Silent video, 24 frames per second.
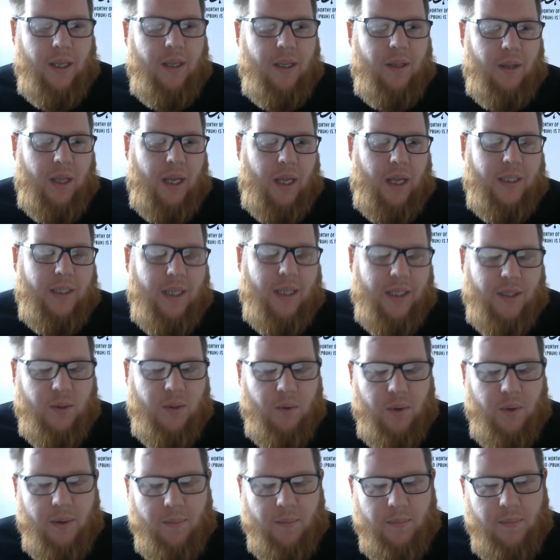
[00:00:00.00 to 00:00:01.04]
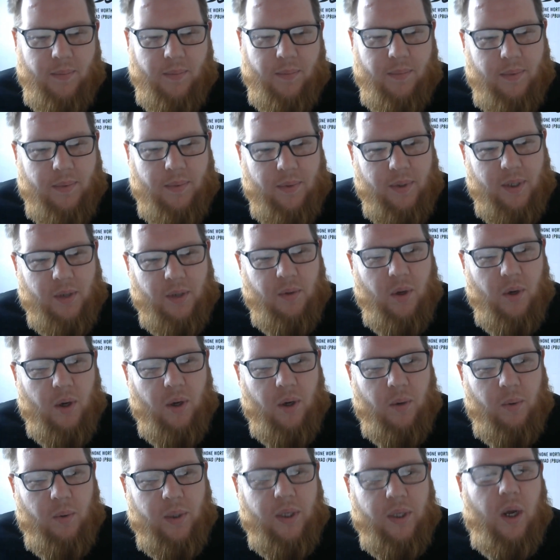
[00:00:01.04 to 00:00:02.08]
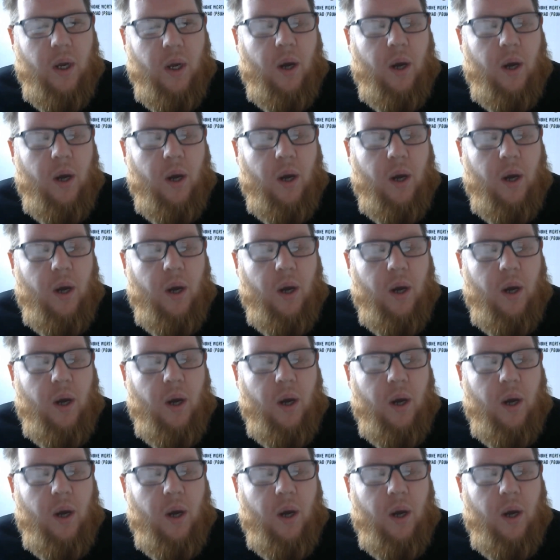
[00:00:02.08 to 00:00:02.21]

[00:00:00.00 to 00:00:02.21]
I said to him, do you know